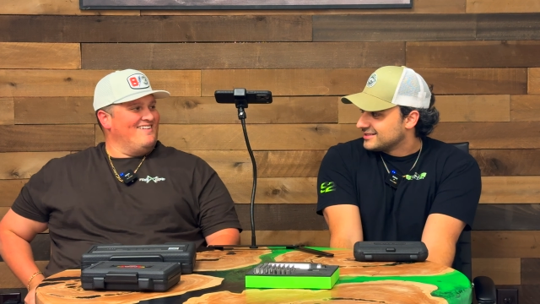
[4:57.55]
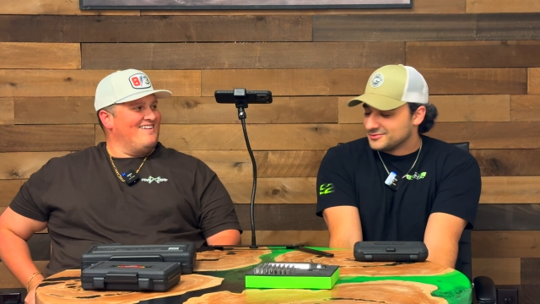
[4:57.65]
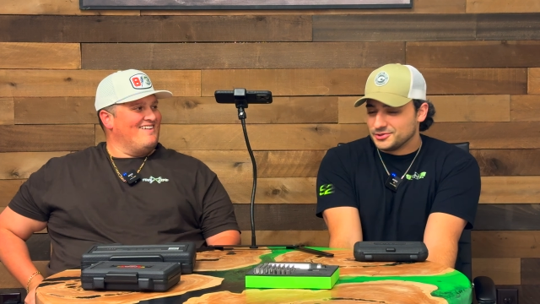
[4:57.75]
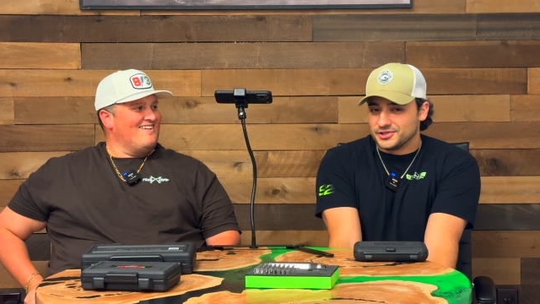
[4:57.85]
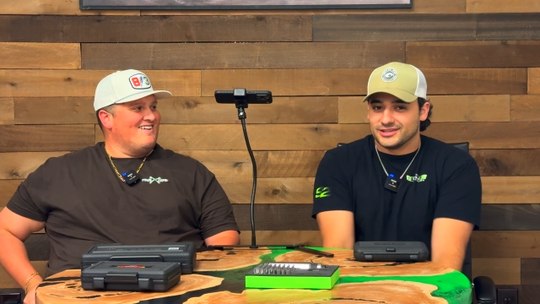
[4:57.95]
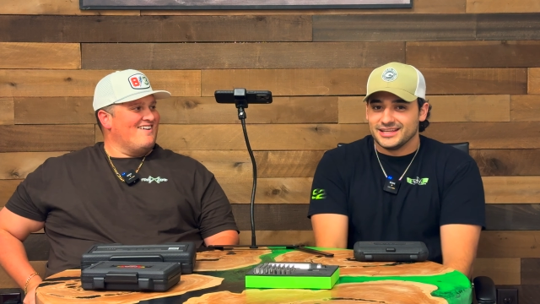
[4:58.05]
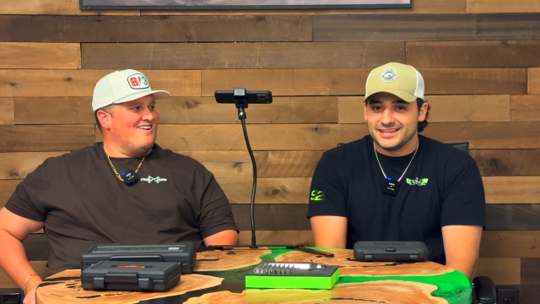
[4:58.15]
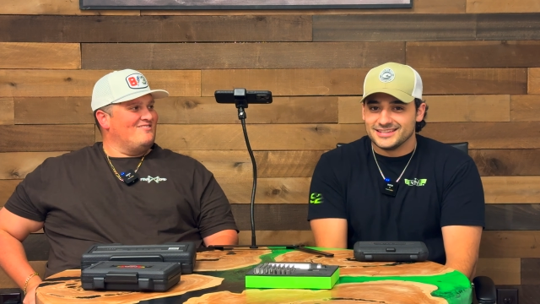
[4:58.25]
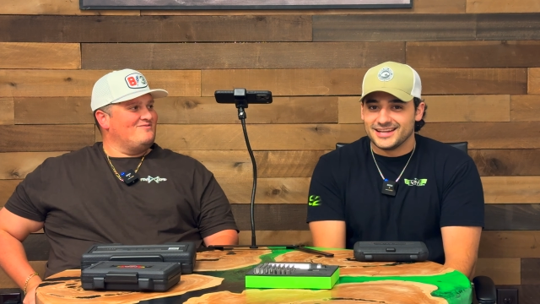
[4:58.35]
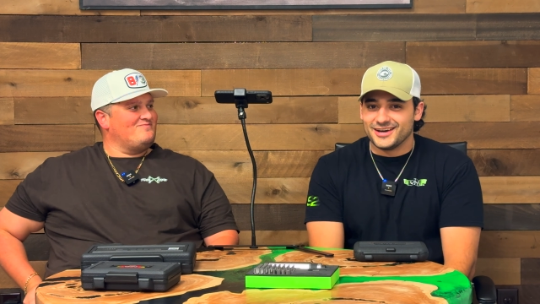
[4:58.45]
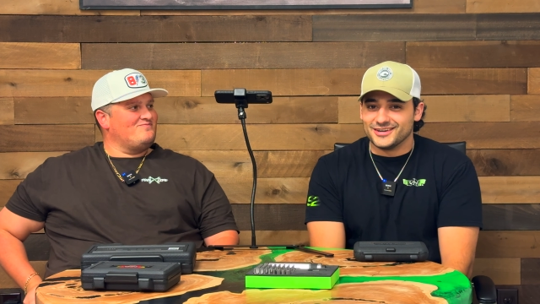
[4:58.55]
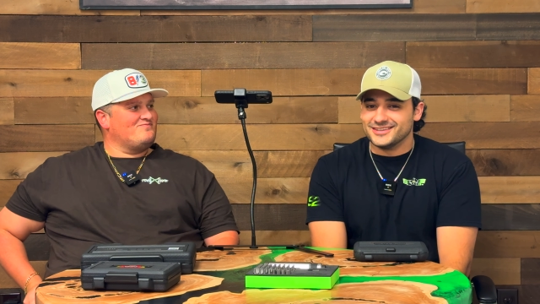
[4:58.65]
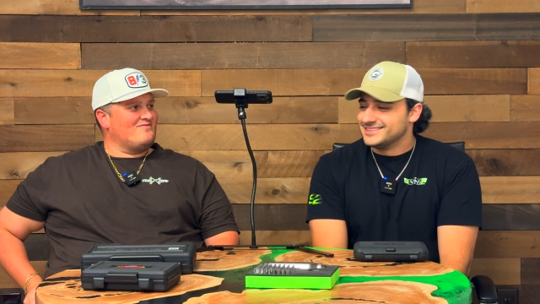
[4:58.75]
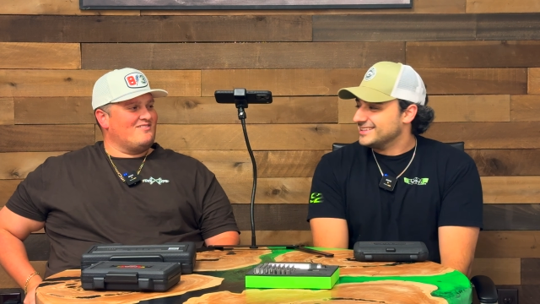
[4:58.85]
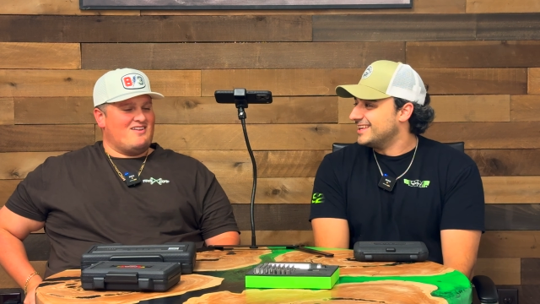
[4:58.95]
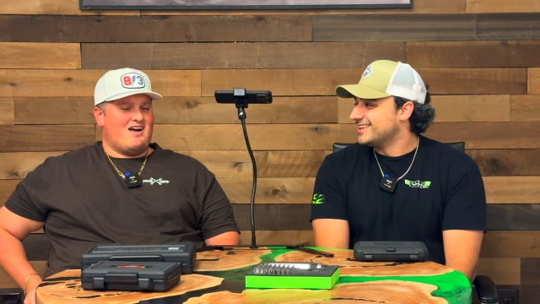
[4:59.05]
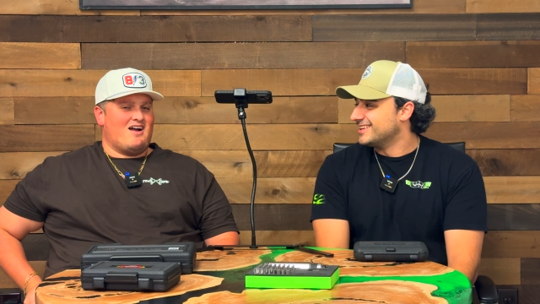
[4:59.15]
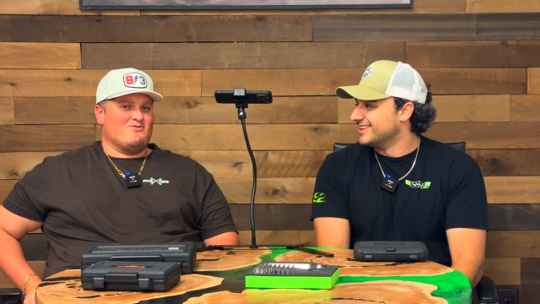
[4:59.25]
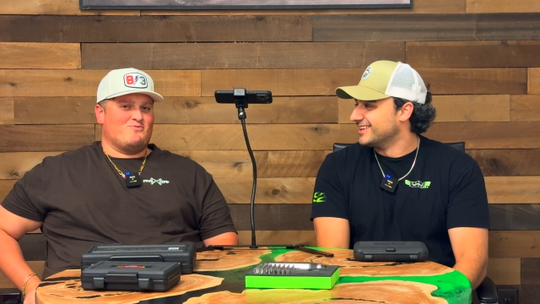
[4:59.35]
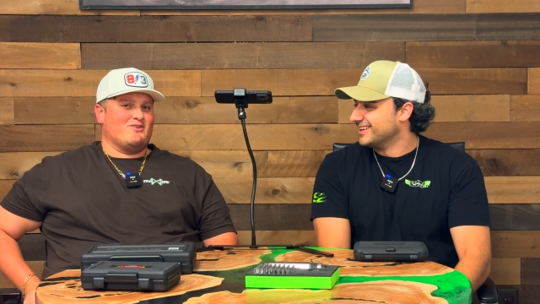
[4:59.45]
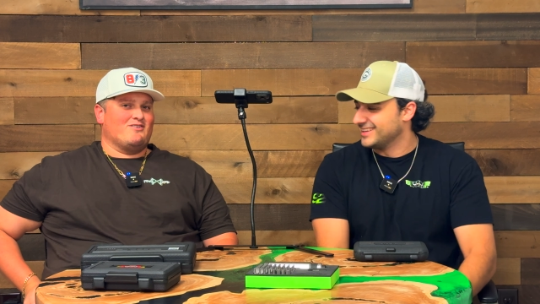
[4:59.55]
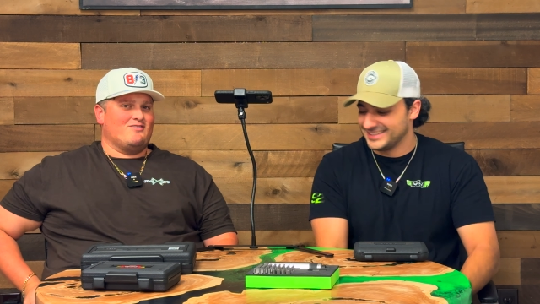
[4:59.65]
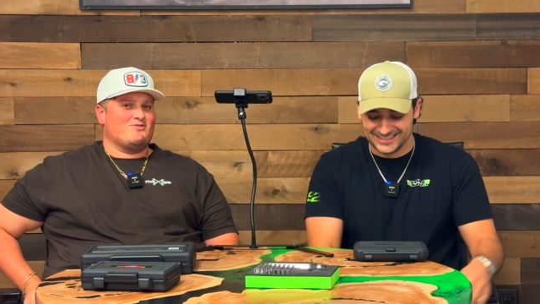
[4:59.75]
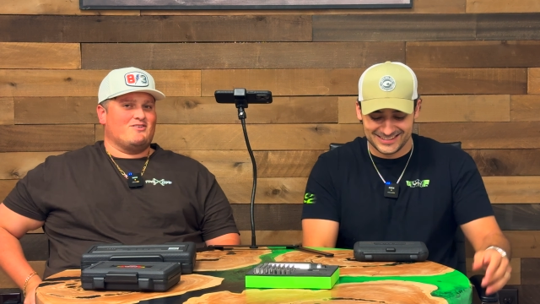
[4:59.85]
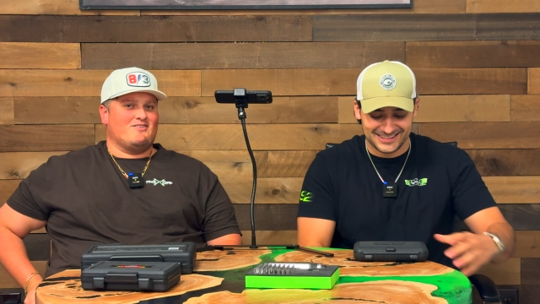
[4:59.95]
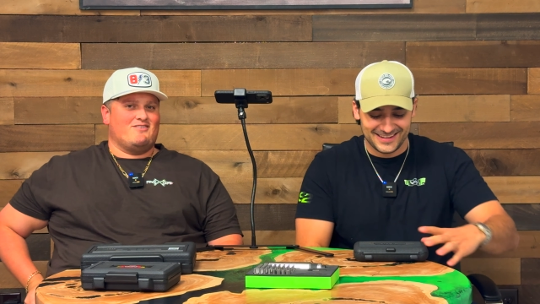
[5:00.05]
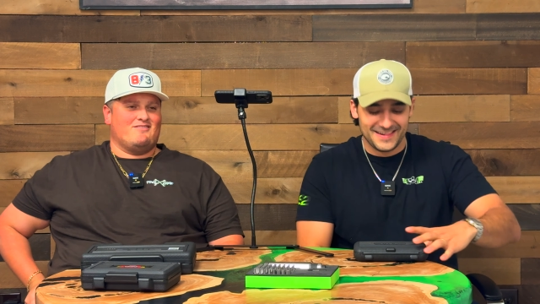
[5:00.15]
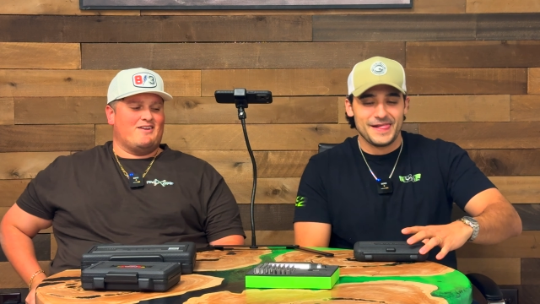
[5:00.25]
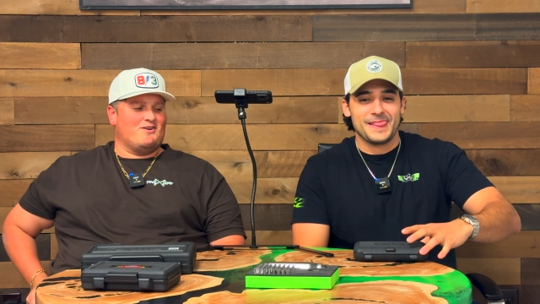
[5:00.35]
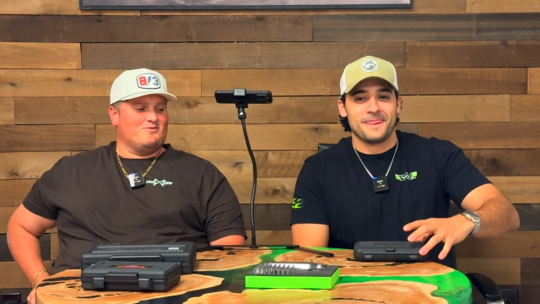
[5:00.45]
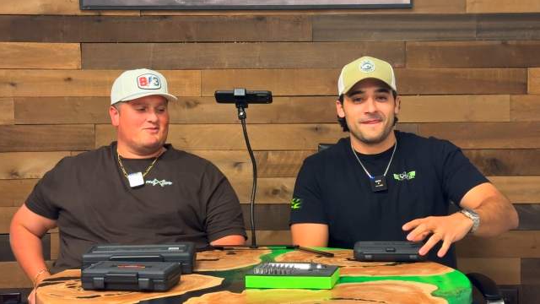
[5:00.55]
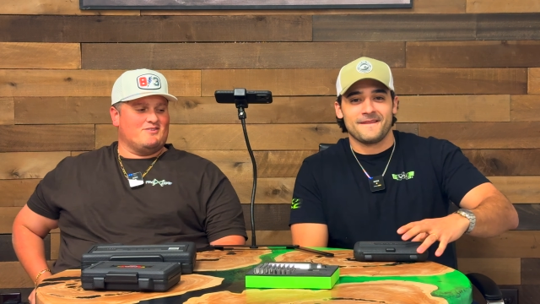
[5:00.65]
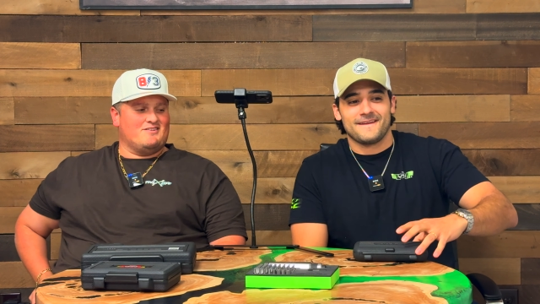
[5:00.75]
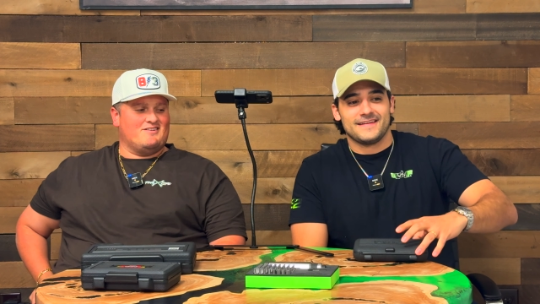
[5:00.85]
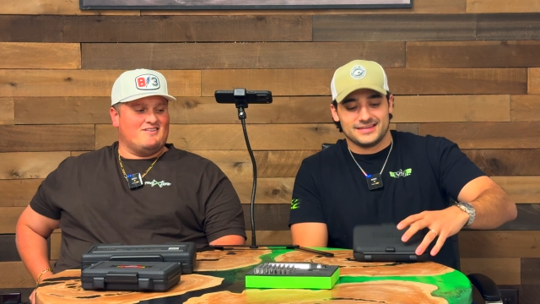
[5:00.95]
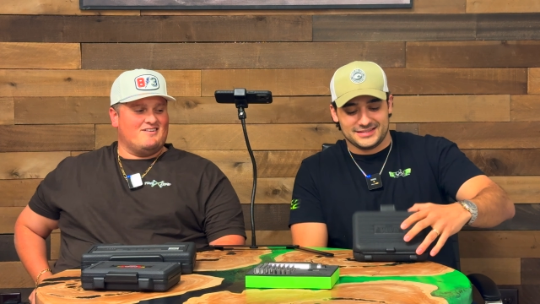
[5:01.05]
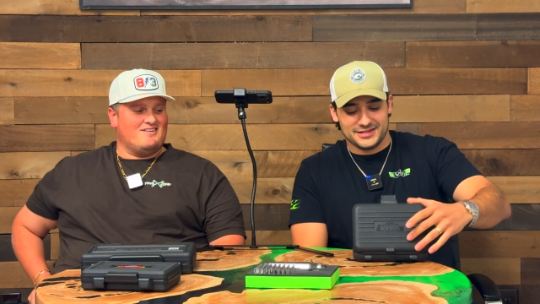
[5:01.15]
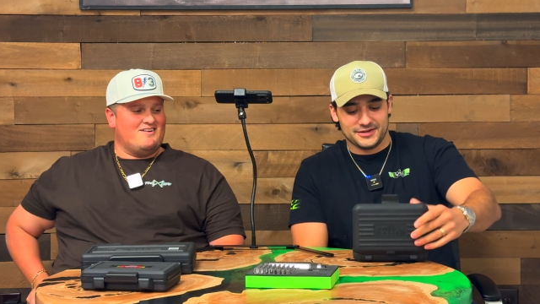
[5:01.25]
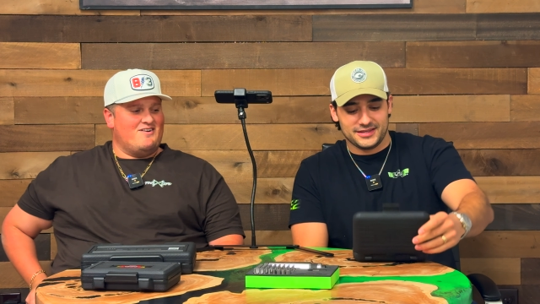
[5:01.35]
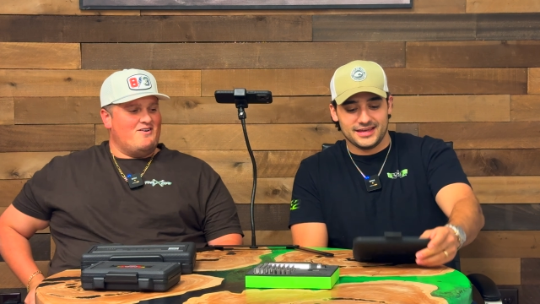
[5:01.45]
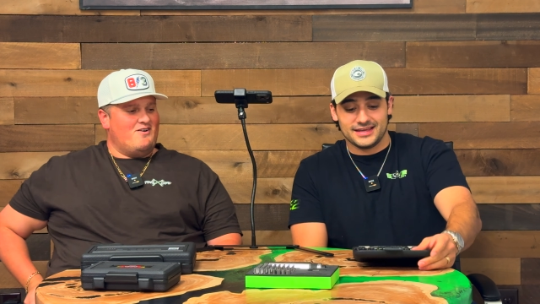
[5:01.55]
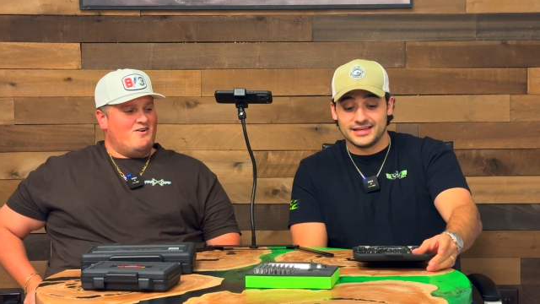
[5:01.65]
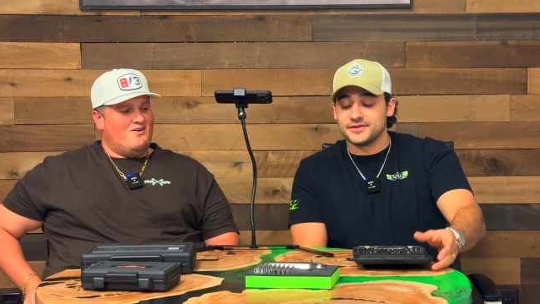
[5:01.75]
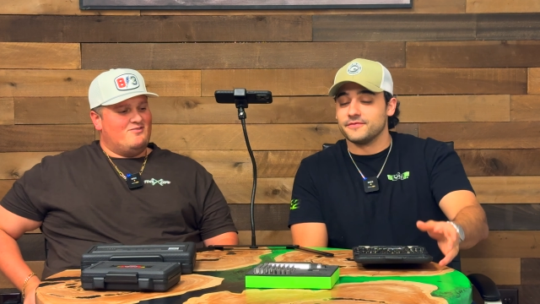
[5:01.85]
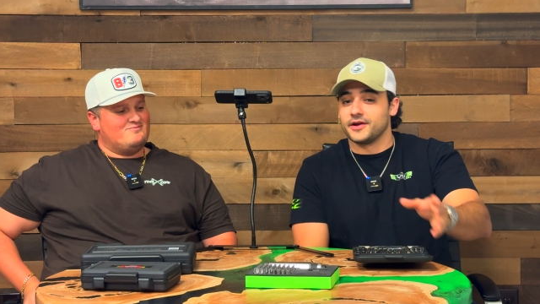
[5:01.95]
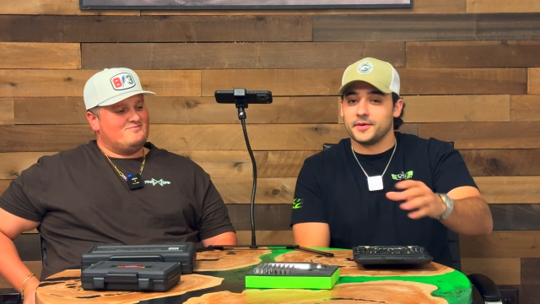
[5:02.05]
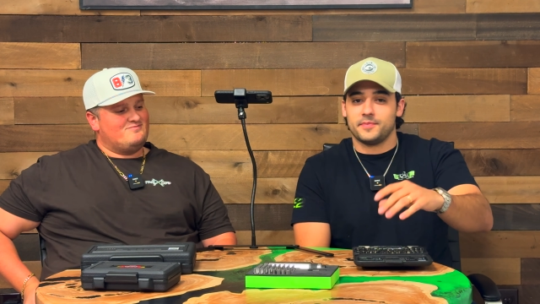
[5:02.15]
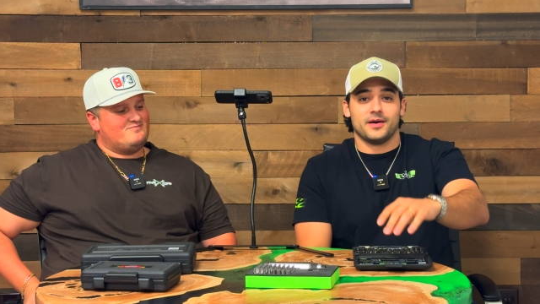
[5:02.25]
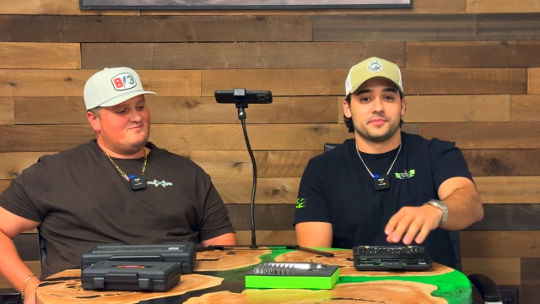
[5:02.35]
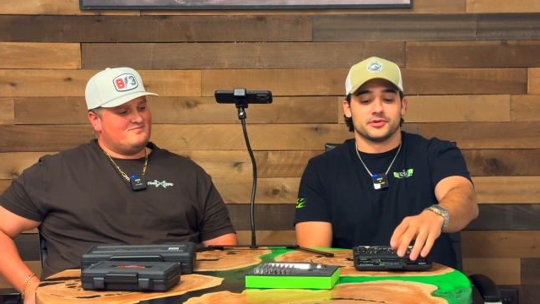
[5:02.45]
Speaker 1: Well, you're late now. Nah,
Speaker 2: it was pretty good. It was good. They know it was good.
Speaker 1: So yeah, it's a very popular